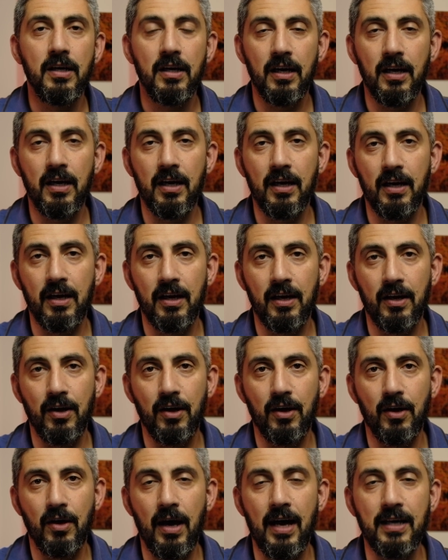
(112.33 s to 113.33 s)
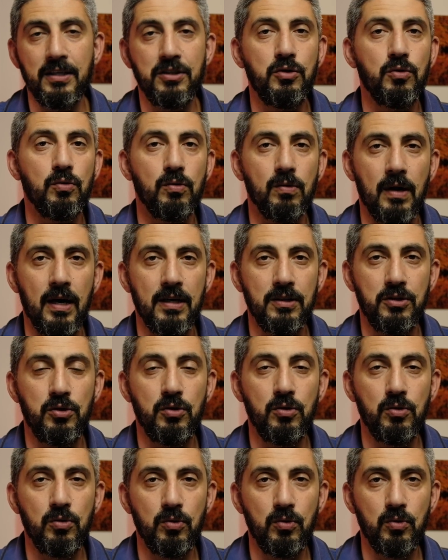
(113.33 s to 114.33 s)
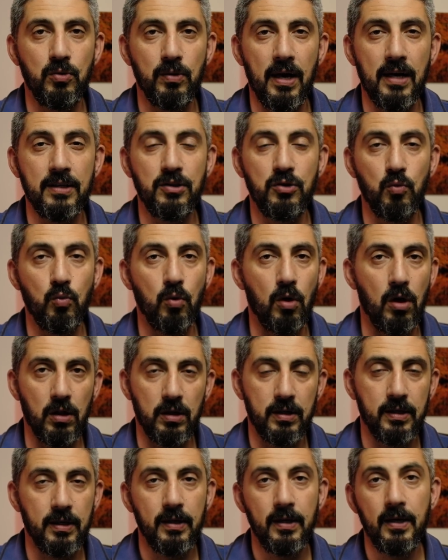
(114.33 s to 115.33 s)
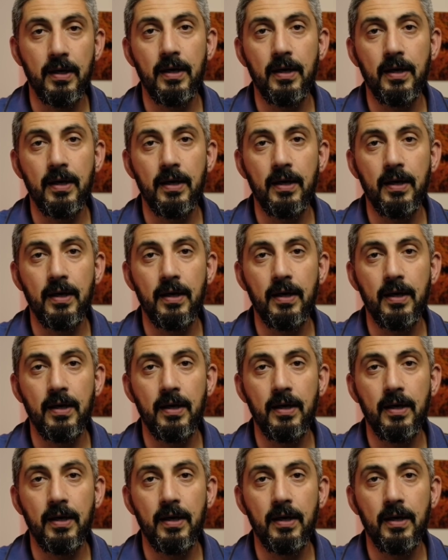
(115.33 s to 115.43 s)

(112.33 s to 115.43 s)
as you walk.